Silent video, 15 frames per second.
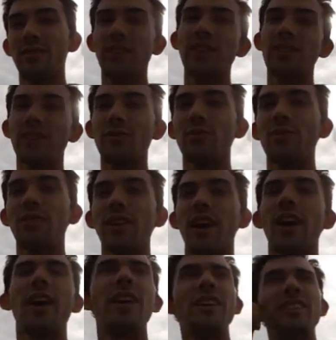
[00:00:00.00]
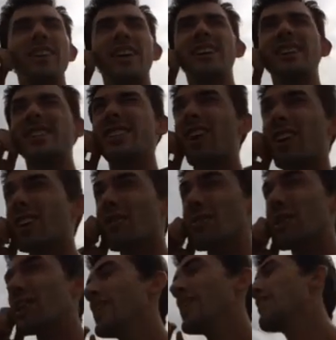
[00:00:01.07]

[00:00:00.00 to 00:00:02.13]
easier, yeah, and talking a bit.